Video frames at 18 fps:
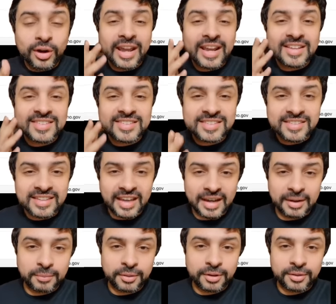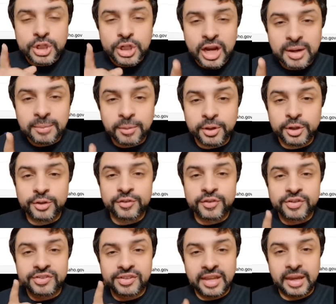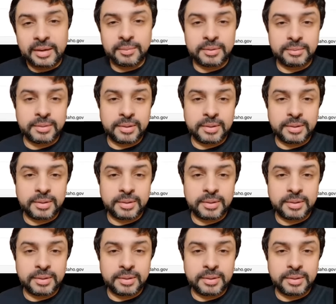a scammer. Shame on you for scamming